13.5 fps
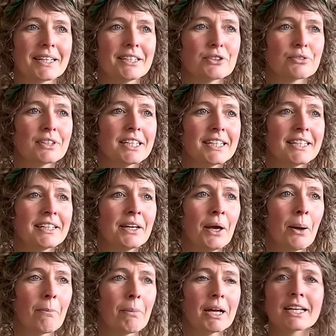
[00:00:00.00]
It's really
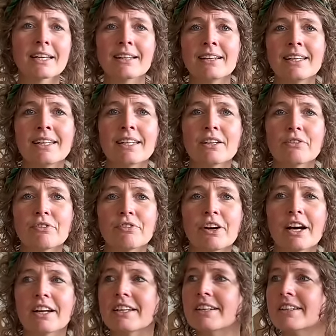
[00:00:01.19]
my cleaning
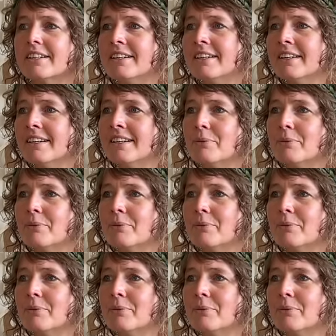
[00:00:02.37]
fire